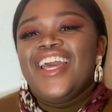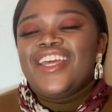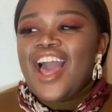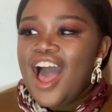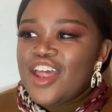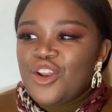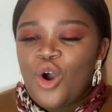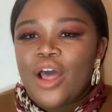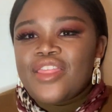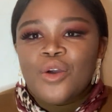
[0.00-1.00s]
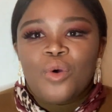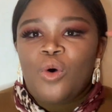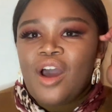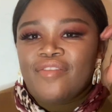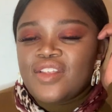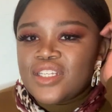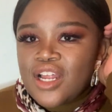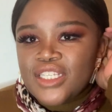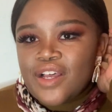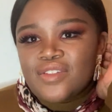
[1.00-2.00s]
Yeah, no, I think we all have this in
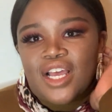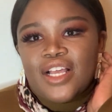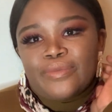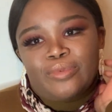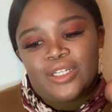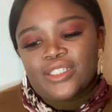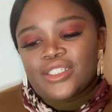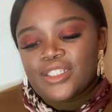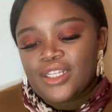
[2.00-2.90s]
ourselves, guys. Please.